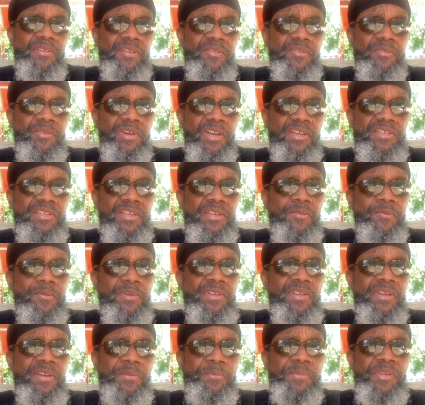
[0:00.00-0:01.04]
When I say
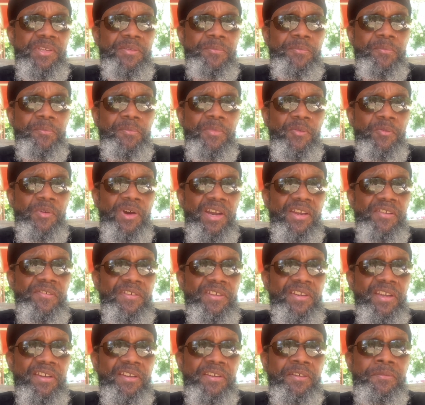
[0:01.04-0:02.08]
we, I mean my wife and
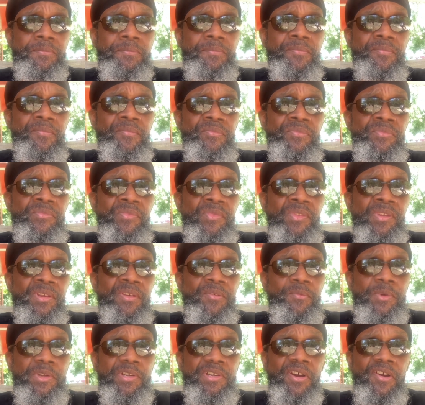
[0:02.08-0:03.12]
I.
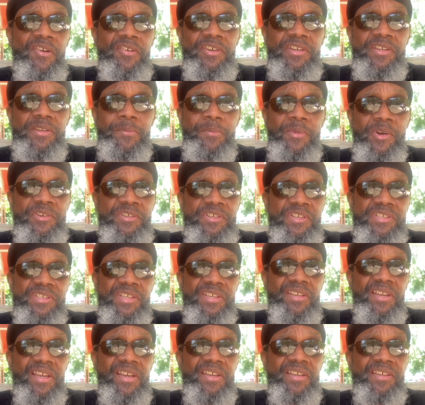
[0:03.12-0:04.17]
We called the emergency
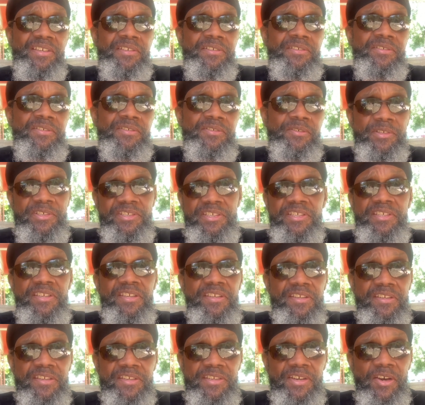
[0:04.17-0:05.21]
line. Well, she
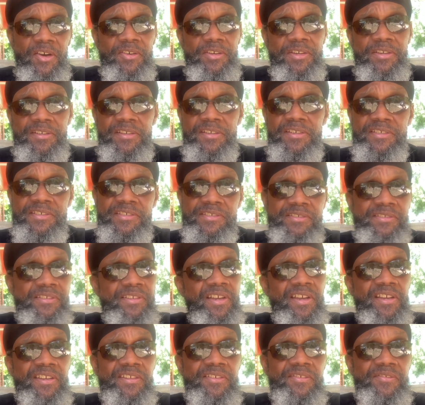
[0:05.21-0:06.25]
did the talking because
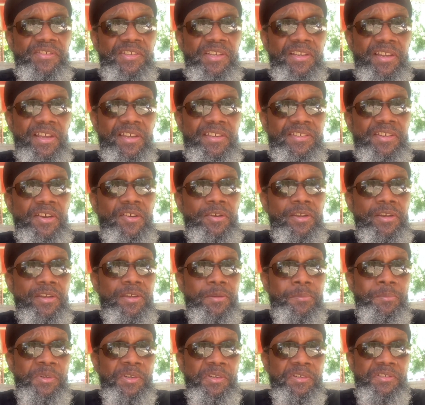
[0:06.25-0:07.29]
I didn't feel like talking
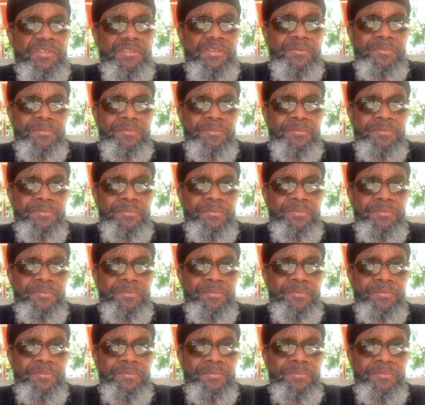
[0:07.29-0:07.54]
that much.